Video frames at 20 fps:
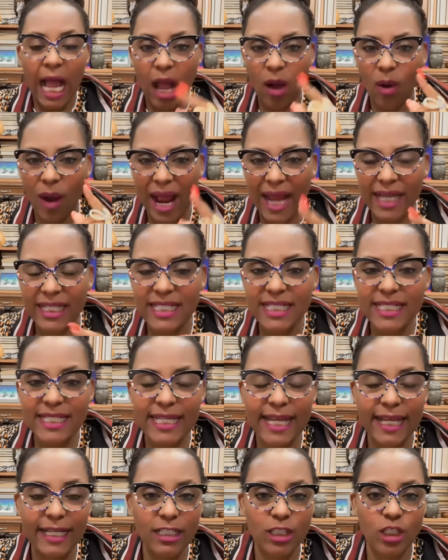how
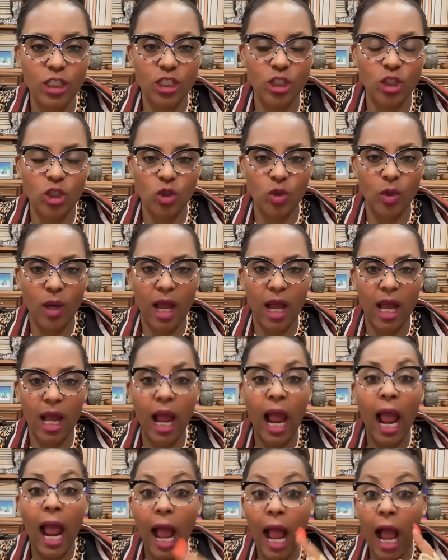unintelligent you
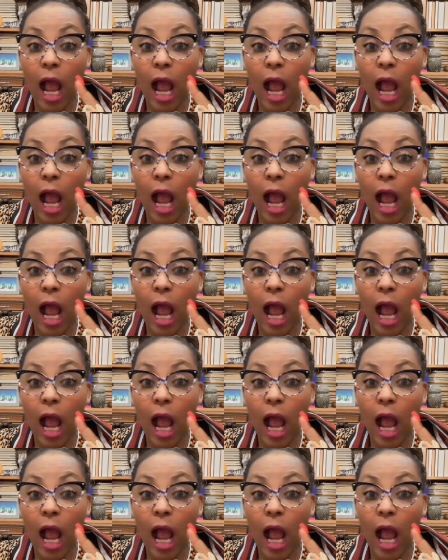are,